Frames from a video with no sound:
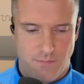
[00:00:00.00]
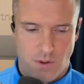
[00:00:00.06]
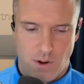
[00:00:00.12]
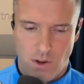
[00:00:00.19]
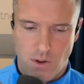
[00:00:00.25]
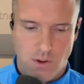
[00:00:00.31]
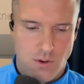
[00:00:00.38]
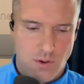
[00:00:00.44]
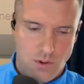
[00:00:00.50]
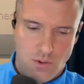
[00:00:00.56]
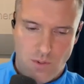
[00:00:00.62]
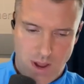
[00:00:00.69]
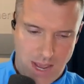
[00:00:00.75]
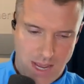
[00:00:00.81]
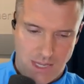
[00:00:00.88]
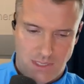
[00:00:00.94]
a new
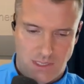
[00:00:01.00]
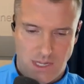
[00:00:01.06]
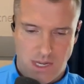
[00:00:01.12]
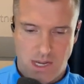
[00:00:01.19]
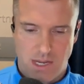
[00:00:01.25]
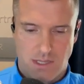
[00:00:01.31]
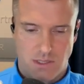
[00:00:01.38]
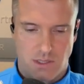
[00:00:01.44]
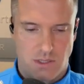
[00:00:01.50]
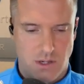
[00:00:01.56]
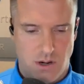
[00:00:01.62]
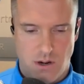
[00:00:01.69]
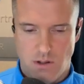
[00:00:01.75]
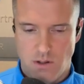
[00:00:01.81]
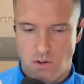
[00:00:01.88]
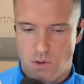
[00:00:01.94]
AC
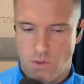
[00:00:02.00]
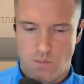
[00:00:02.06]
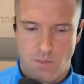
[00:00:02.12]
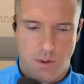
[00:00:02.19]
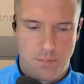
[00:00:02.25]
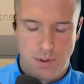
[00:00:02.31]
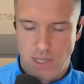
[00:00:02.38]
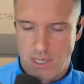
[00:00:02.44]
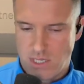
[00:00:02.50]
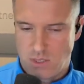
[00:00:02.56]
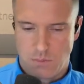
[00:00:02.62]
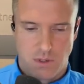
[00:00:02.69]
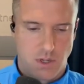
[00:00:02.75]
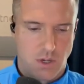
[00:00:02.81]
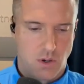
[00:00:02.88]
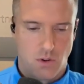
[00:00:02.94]
install or
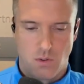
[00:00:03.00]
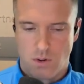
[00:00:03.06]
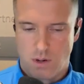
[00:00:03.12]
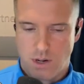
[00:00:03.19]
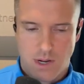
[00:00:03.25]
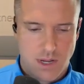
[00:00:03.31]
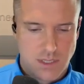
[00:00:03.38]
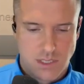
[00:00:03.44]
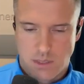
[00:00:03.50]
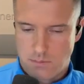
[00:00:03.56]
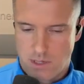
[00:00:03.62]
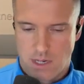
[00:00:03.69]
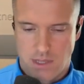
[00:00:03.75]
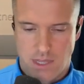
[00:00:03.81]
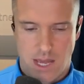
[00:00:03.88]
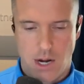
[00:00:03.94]
replacement or something
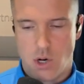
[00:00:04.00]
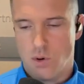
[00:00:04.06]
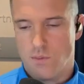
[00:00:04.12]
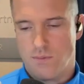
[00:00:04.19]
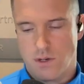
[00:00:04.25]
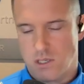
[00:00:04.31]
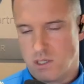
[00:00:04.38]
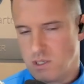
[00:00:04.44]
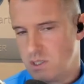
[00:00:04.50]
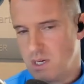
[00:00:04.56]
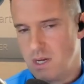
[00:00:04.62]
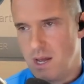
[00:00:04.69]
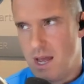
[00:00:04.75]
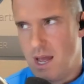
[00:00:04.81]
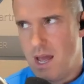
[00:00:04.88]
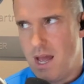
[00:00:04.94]
like that over just
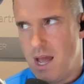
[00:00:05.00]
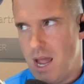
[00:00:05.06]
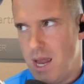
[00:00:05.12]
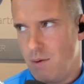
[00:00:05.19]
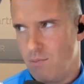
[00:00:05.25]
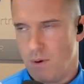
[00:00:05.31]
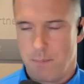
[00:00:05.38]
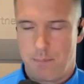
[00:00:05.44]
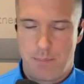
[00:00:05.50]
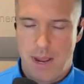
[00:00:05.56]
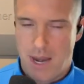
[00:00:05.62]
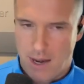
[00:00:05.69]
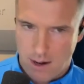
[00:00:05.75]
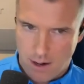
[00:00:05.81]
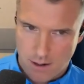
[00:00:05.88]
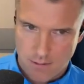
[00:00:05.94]
a
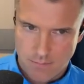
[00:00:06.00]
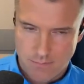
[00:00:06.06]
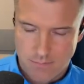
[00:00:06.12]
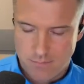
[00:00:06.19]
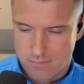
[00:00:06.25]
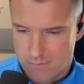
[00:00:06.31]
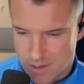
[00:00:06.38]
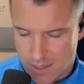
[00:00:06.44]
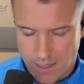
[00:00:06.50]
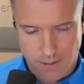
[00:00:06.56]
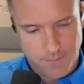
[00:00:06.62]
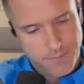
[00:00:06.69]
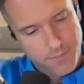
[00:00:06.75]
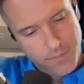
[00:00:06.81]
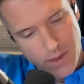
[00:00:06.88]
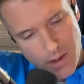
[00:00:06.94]
repair, right?
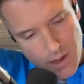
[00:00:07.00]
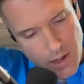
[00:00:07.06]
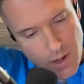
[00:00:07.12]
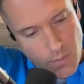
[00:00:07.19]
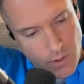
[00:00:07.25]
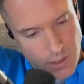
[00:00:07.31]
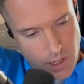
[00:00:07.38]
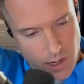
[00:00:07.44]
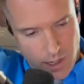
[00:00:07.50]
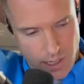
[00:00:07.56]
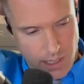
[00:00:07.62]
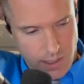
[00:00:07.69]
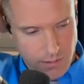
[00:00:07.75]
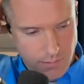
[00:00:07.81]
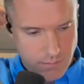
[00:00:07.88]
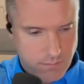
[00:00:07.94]
We're
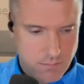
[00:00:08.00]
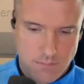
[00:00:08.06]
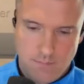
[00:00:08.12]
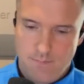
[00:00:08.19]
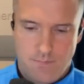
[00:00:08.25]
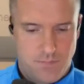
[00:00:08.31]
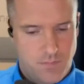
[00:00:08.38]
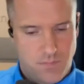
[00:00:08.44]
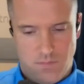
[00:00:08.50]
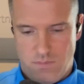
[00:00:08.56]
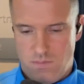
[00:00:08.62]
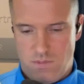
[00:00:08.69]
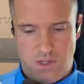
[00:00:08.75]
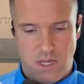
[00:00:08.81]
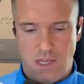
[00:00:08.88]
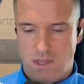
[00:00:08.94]
talking
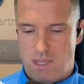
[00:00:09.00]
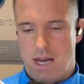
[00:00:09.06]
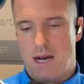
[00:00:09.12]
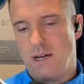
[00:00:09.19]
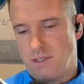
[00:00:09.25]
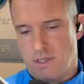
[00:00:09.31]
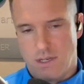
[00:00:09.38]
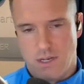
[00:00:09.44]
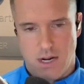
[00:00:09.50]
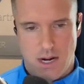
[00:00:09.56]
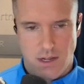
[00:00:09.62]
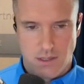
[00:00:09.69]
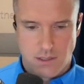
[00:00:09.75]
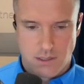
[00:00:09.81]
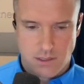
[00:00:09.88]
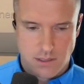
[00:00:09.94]

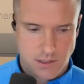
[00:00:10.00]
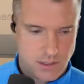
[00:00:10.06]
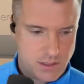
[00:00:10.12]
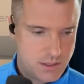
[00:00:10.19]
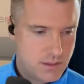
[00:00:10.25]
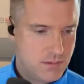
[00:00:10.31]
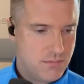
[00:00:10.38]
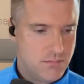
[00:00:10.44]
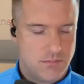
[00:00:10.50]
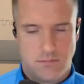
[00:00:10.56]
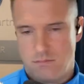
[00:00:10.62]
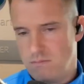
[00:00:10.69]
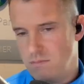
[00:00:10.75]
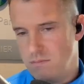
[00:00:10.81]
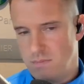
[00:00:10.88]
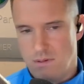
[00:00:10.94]
$10,000
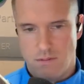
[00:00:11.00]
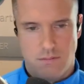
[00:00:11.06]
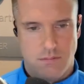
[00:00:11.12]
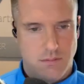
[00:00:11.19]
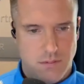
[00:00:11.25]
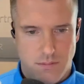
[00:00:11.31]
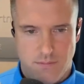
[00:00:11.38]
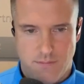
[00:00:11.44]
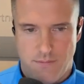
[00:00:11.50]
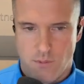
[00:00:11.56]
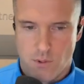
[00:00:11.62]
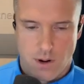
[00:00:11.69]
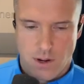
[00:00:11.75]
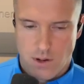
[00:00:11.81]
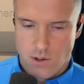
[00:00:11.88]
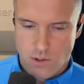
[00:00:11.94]
for
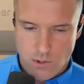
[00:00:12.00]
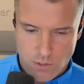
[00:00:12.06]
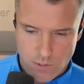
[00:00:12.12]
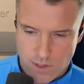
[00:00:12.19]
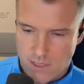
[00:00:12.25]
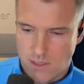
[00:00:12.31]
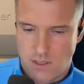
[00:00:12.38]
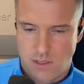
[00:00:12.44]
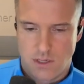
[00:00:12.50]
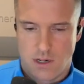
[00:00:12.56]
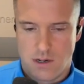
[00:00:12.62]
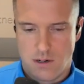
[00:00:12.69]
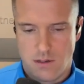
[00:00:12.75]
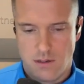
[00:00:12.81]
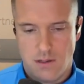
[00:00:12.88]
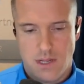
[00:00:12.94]
a new
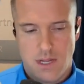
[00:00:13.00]
install,